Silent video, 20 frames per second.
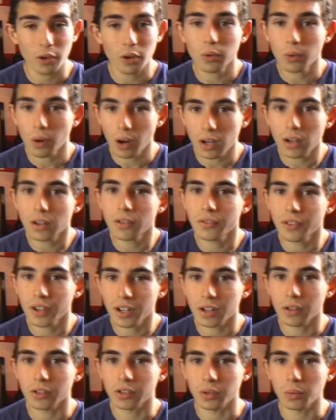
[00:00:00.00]
got quite a lot of
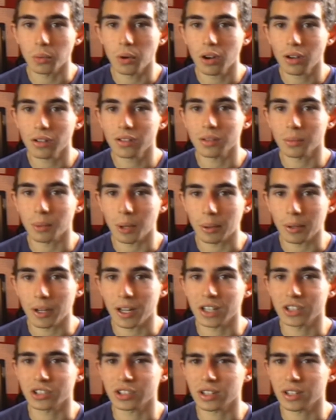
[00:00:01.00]
videos in the works at the moment,
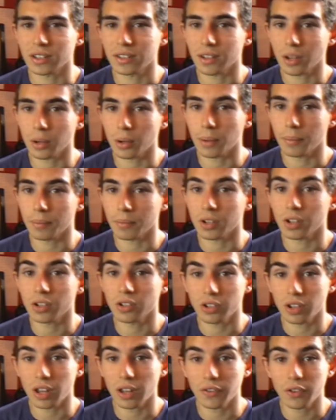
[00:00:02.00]
actually. So
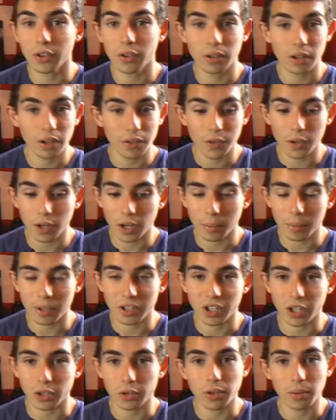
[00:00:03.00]
if you like my
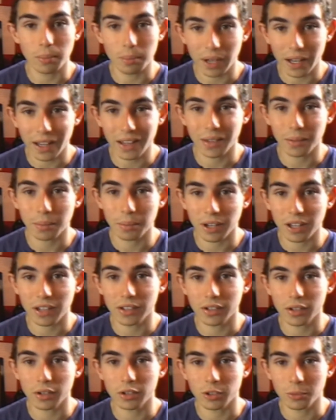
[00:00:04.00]
channel, then please
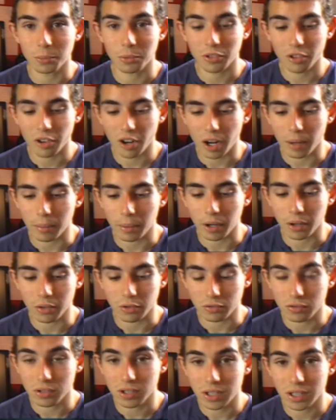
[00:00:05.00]
do subscribe. I
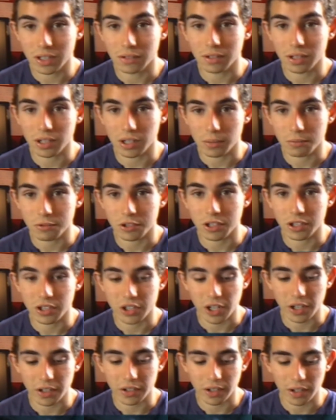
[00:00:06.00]
would really
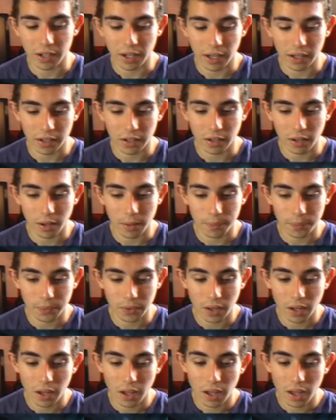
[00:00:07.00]
appreciate it. And
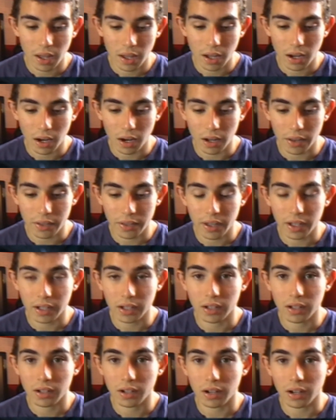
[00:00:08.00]
I've
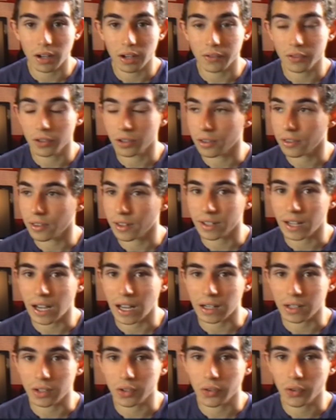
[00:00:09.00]
got to thank
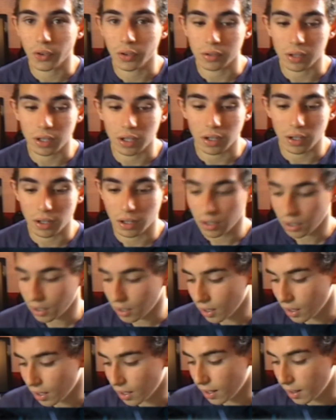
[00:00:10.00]
Alex for
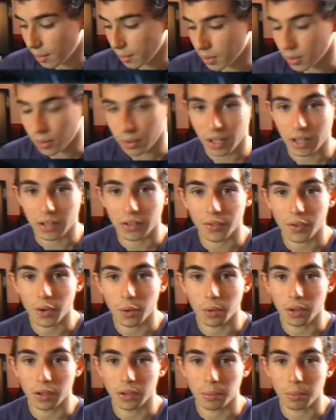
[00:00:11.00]
letting me do an
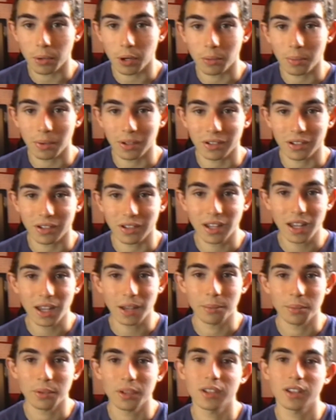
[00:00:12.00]
interview with Blockbuster
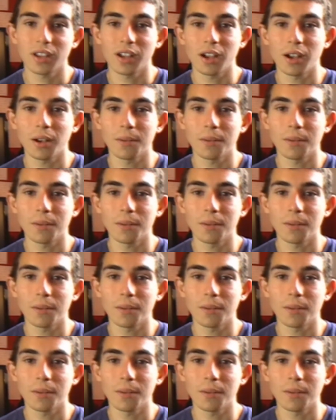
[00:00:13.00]
Tips.